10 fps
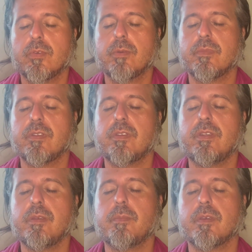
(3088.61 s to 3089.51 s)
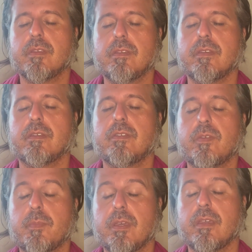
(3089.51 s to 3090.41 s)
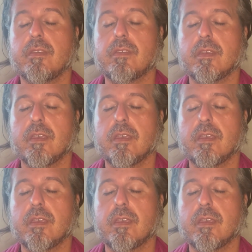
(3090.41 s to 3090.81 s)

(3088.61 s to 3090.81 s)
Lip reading: from this deep-seated space,